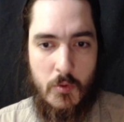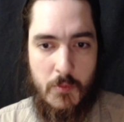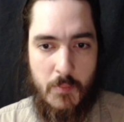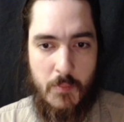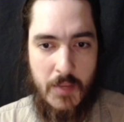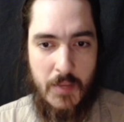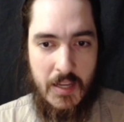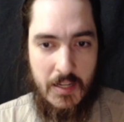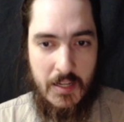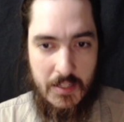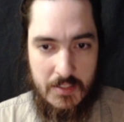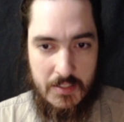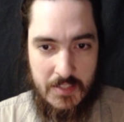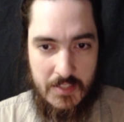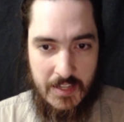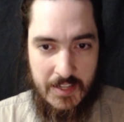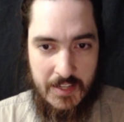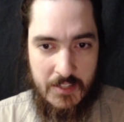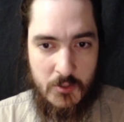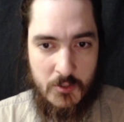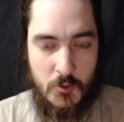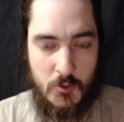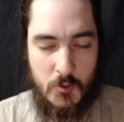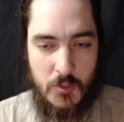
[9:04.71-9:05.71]
many to
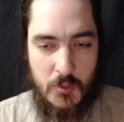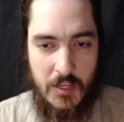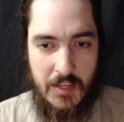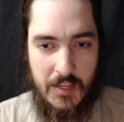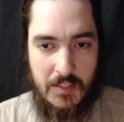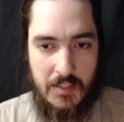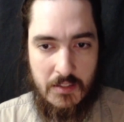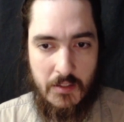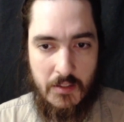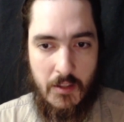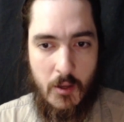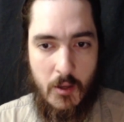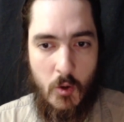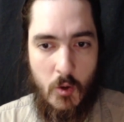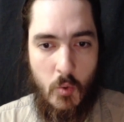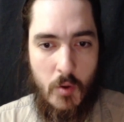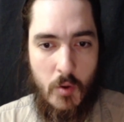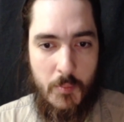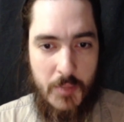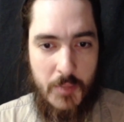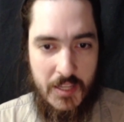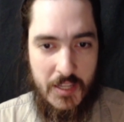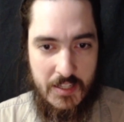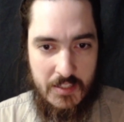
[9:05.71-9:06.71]
entertain low
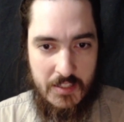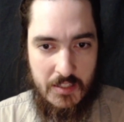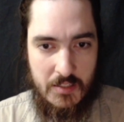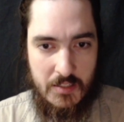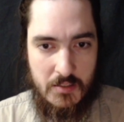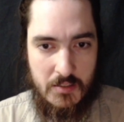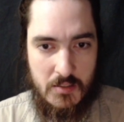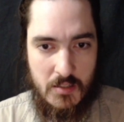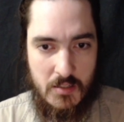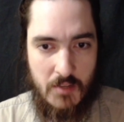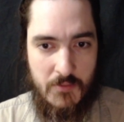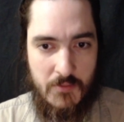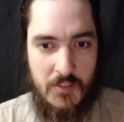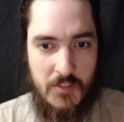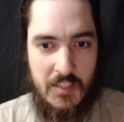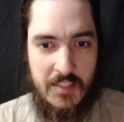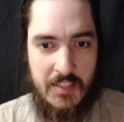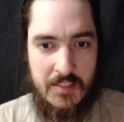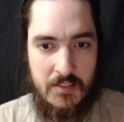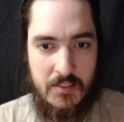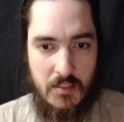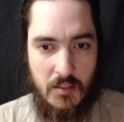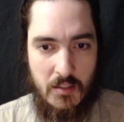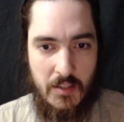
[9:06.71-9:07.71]
opinions of the
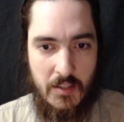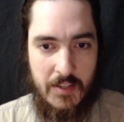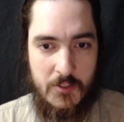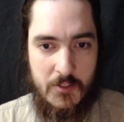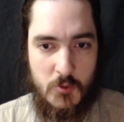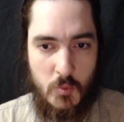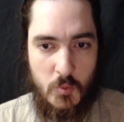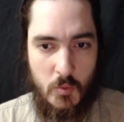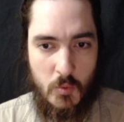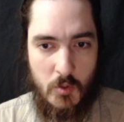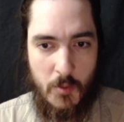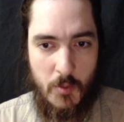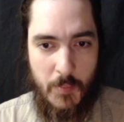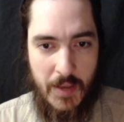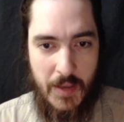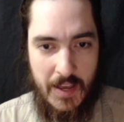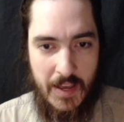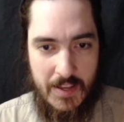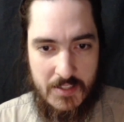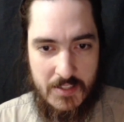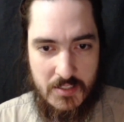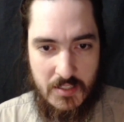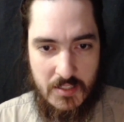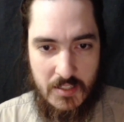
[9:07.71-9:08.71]
intellectual
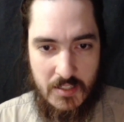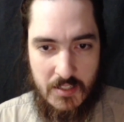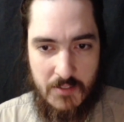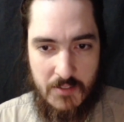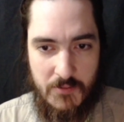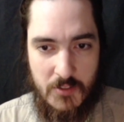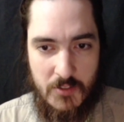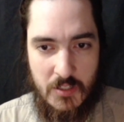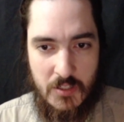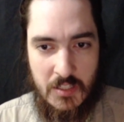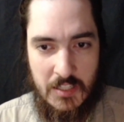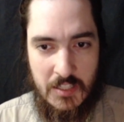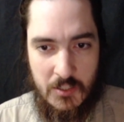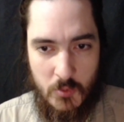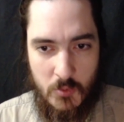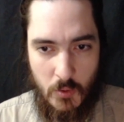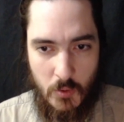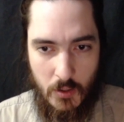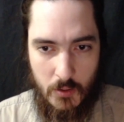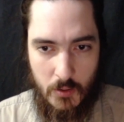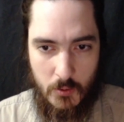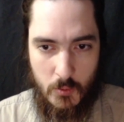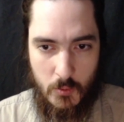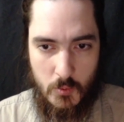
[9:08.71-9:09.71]
capacity of the
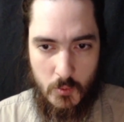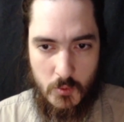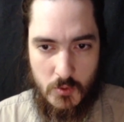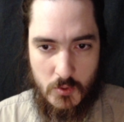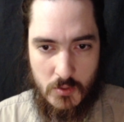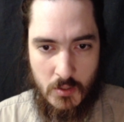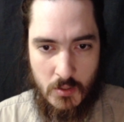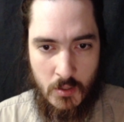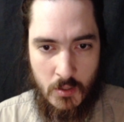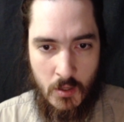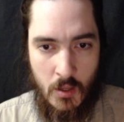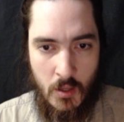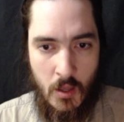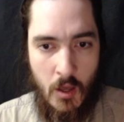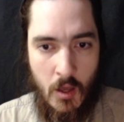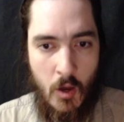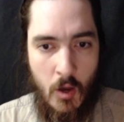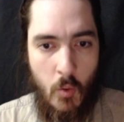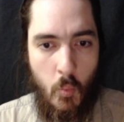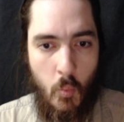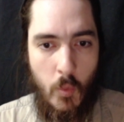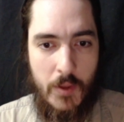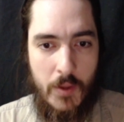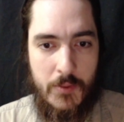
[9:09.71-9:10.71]
Negroes.
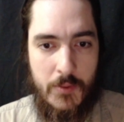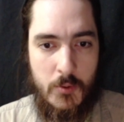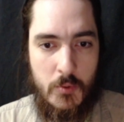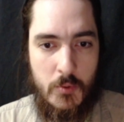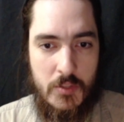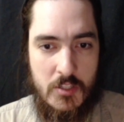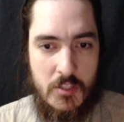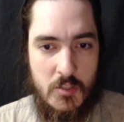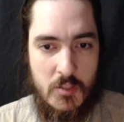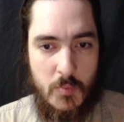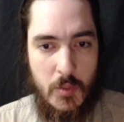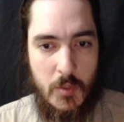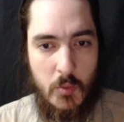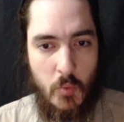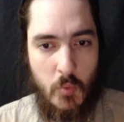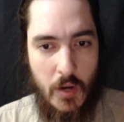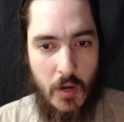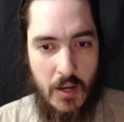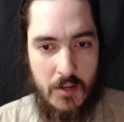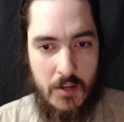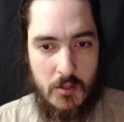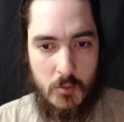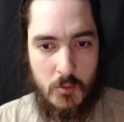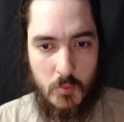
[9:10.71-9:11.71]
Whether this be
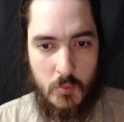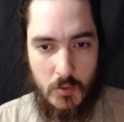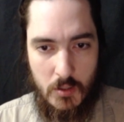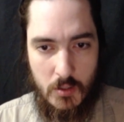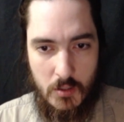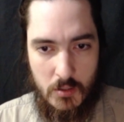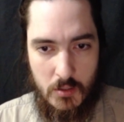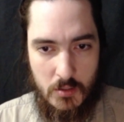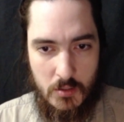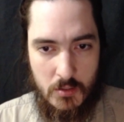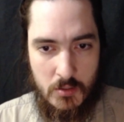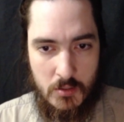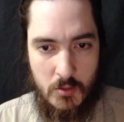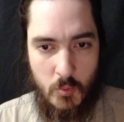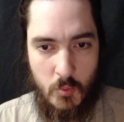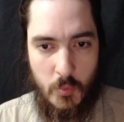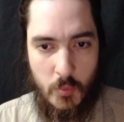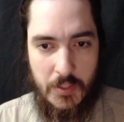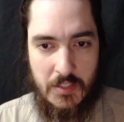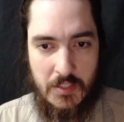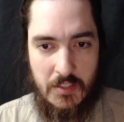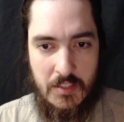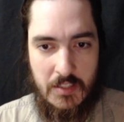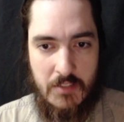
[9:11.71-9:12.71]
right or wrong,
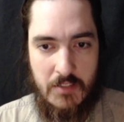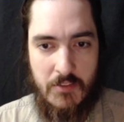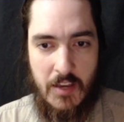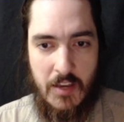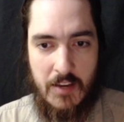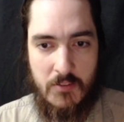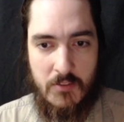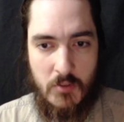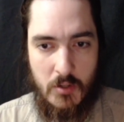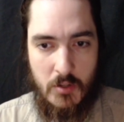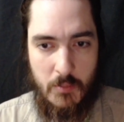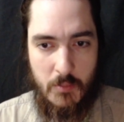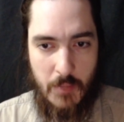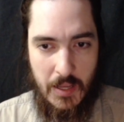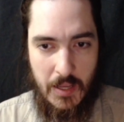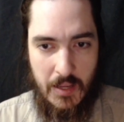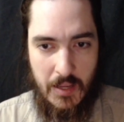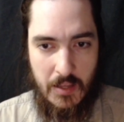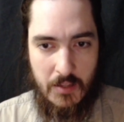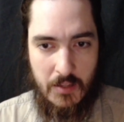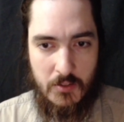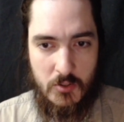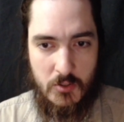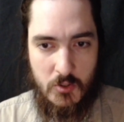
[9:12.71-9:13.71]
we leave every
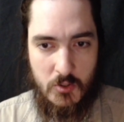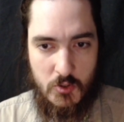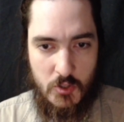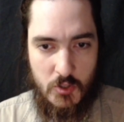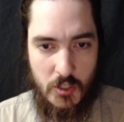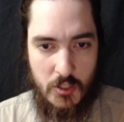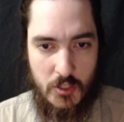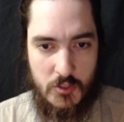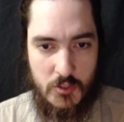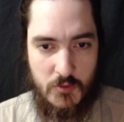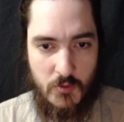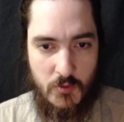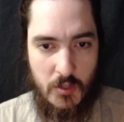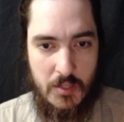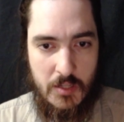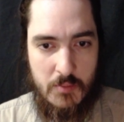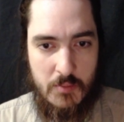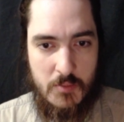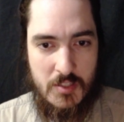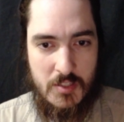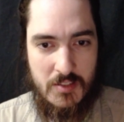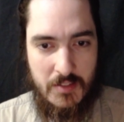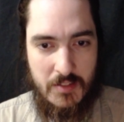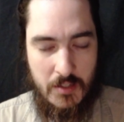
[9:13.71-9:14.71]
man to judge for
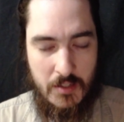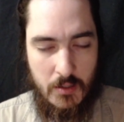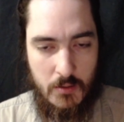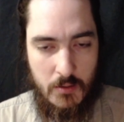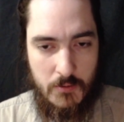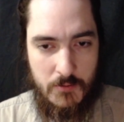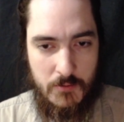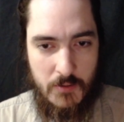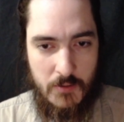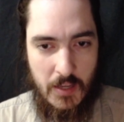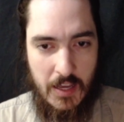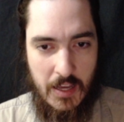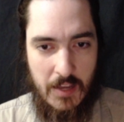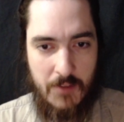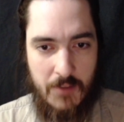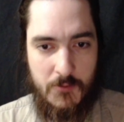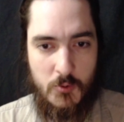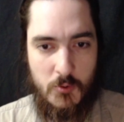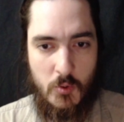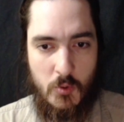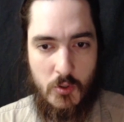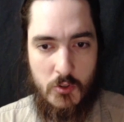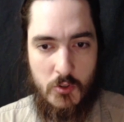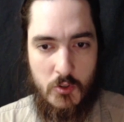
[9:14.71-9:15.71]
himself
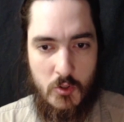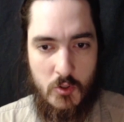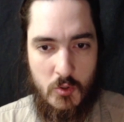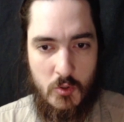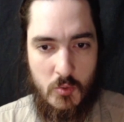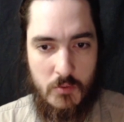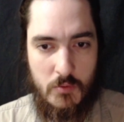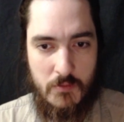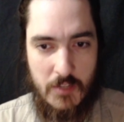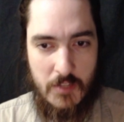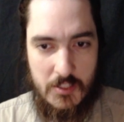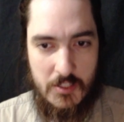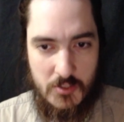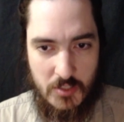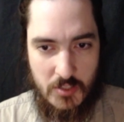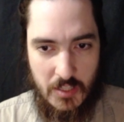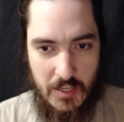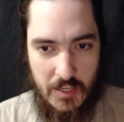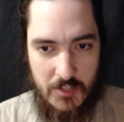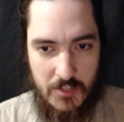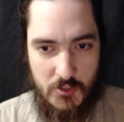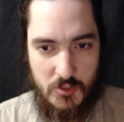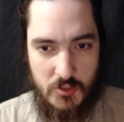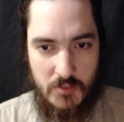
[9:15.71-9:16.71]
after a due
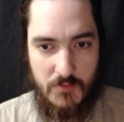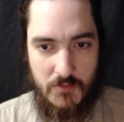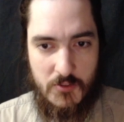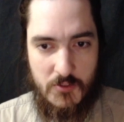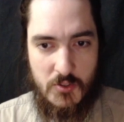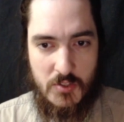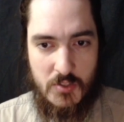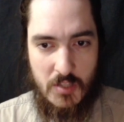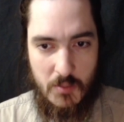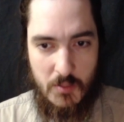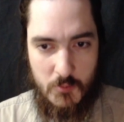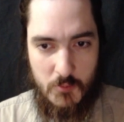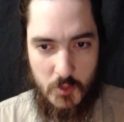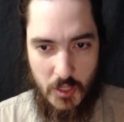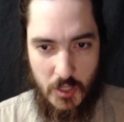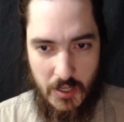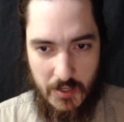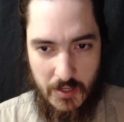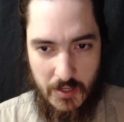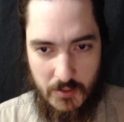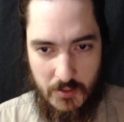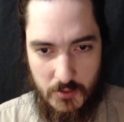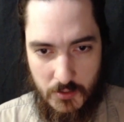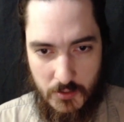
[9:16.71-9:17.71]
investigation of the
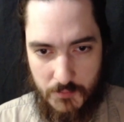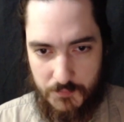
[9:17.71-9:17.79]
subject,